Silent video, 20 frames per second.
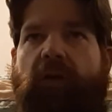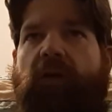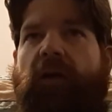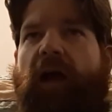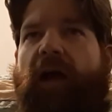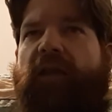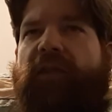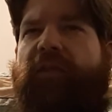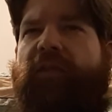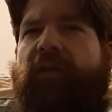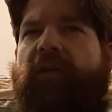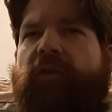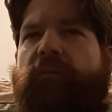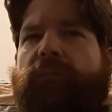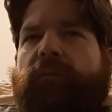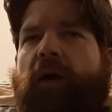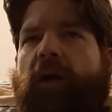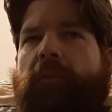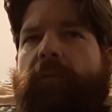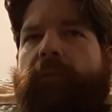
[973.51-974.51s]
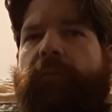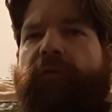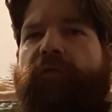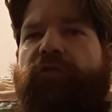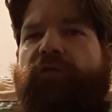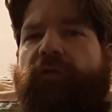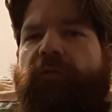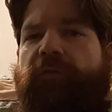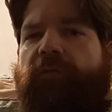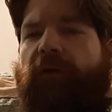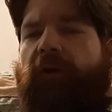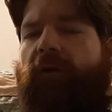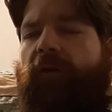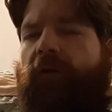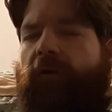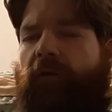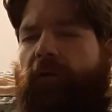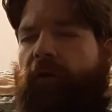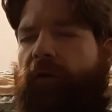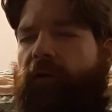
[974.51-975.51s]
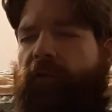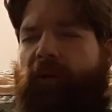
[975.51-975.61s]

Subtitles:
I think probably she fell in love.